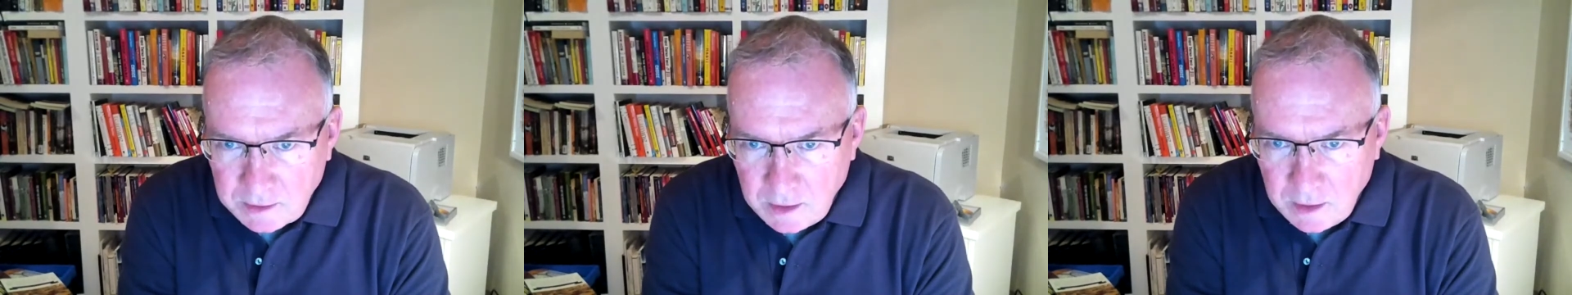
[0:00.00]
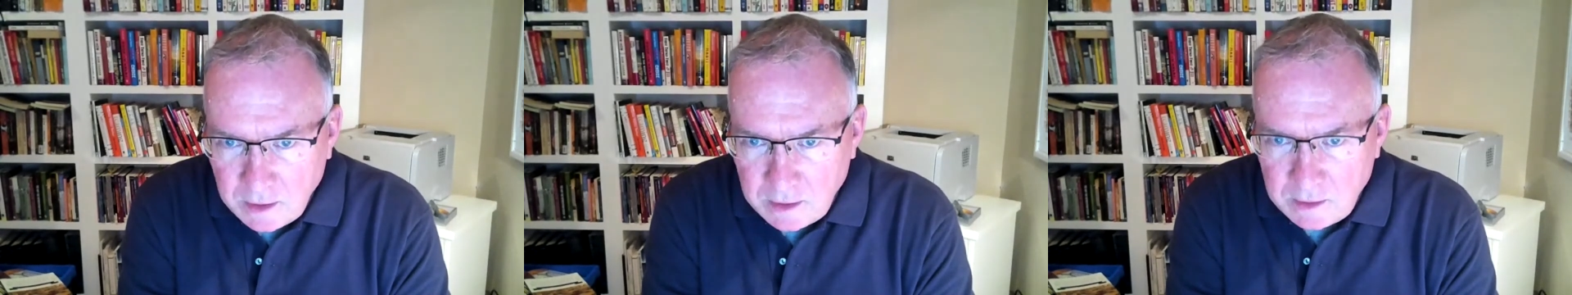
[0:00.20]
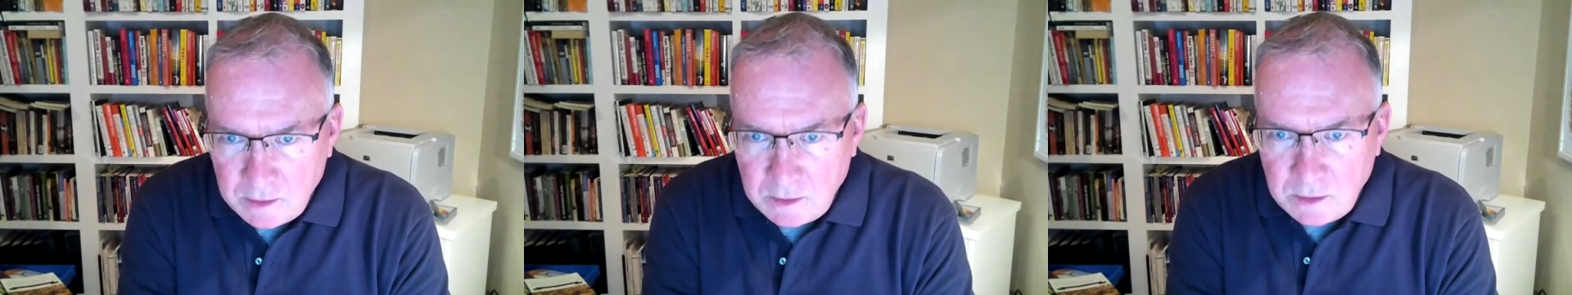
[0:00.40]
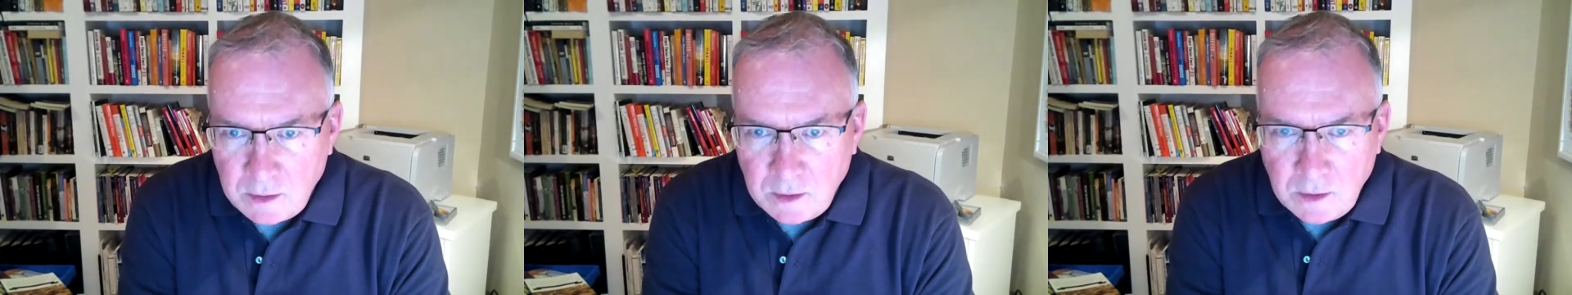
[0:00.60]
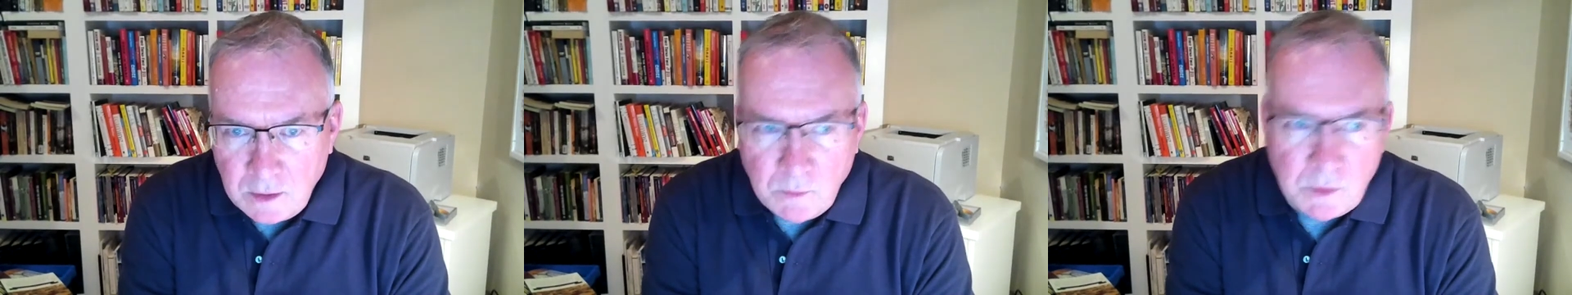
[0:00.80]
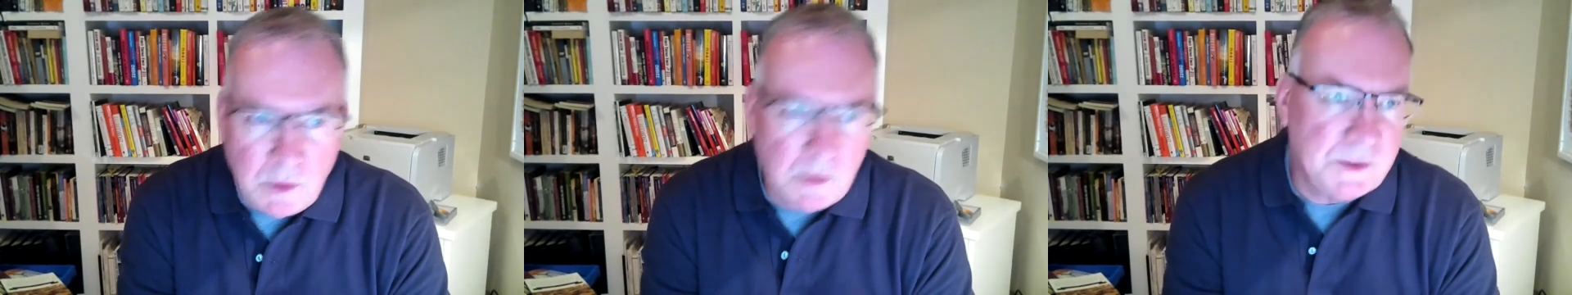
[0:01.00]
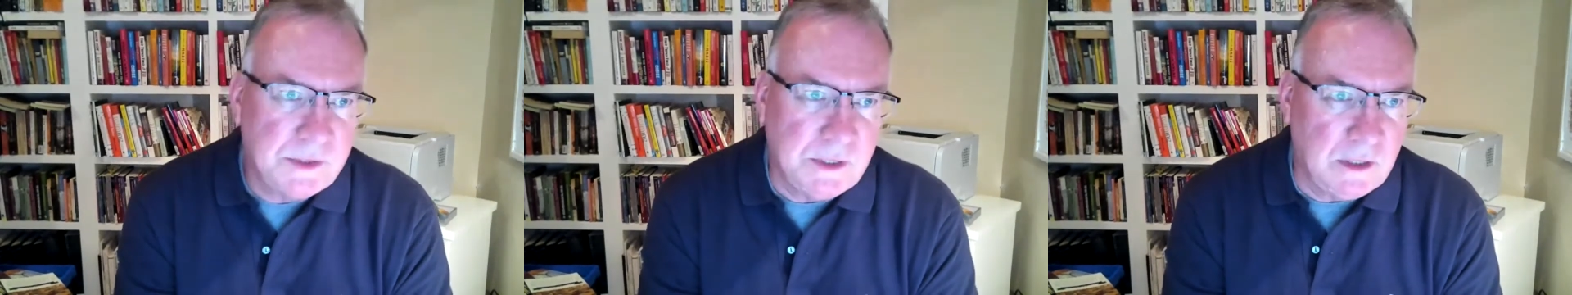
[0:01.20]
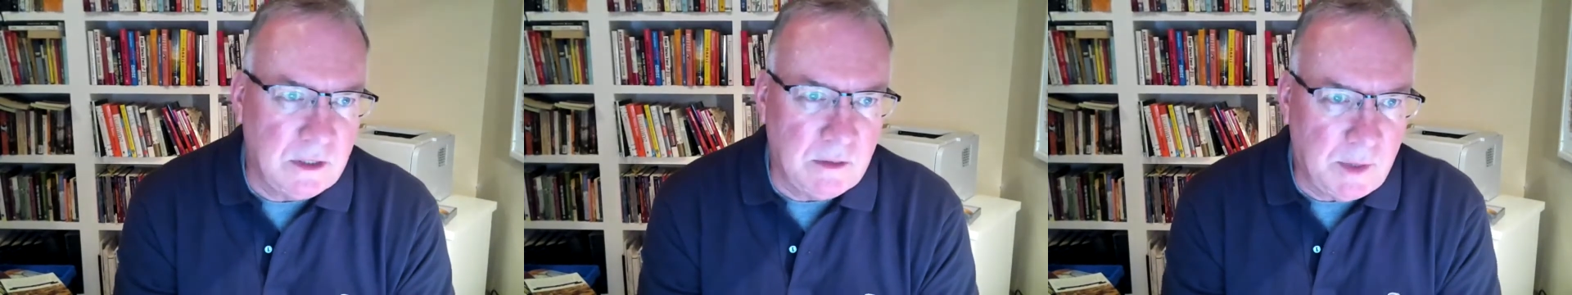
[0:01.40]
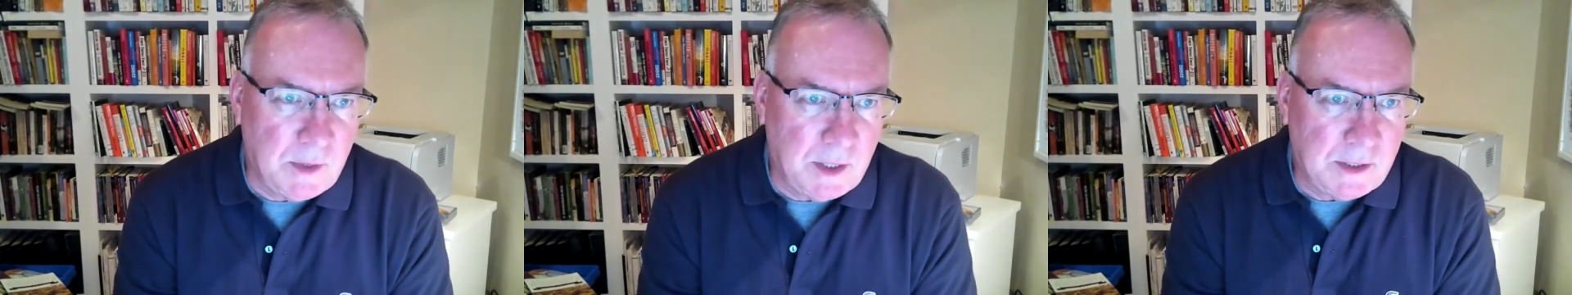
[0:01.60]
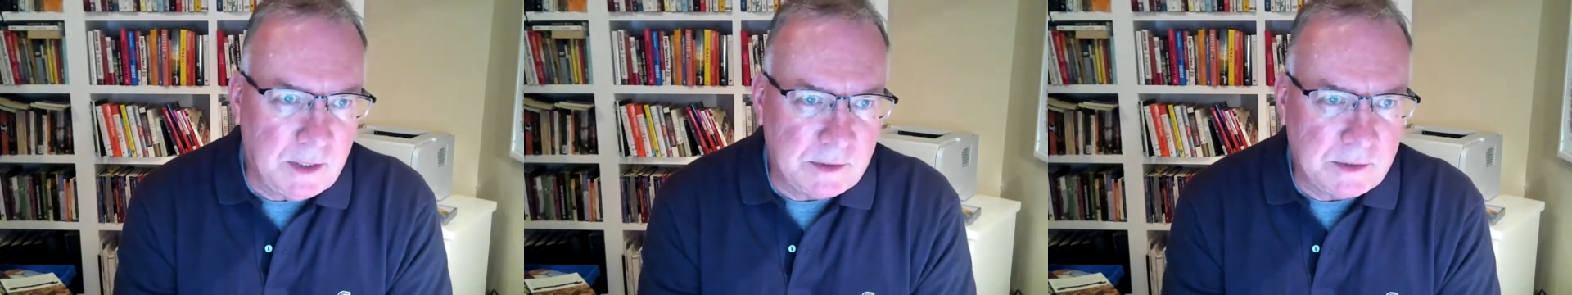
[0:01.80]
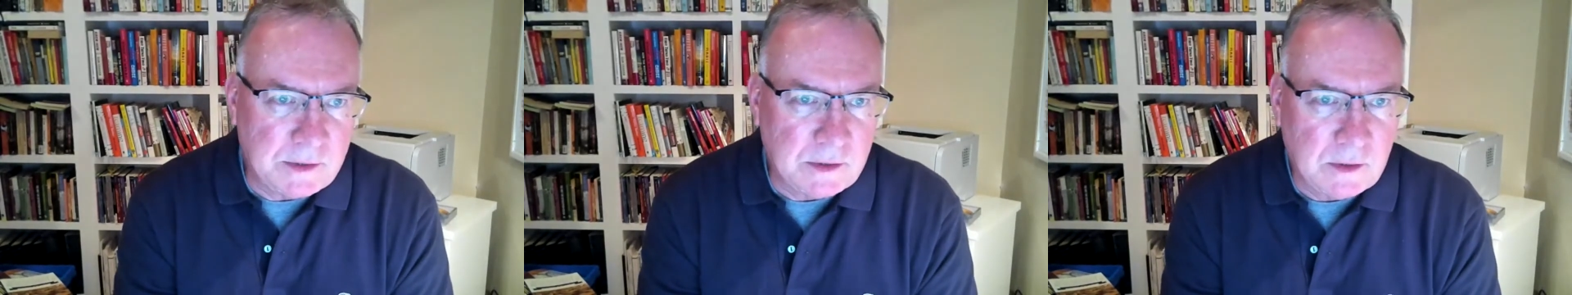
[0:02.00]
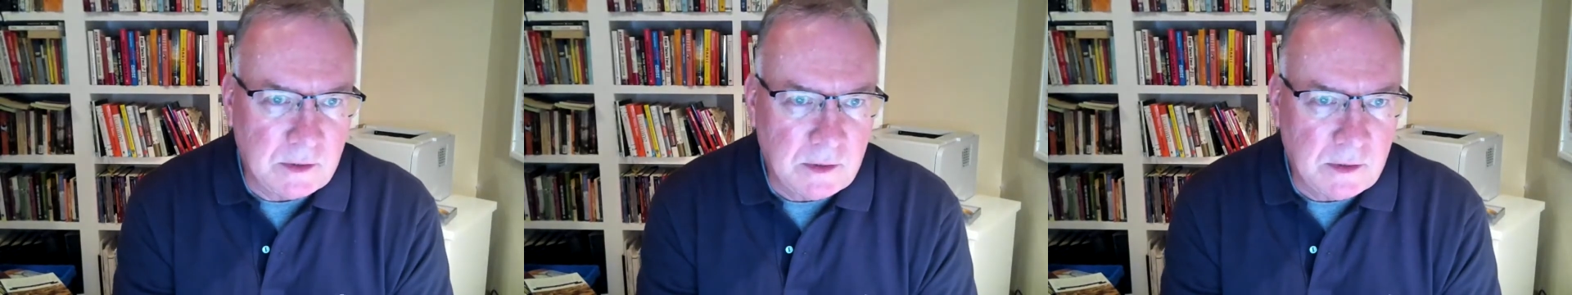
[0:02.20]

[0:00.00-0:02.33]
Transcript: and we don't see them as,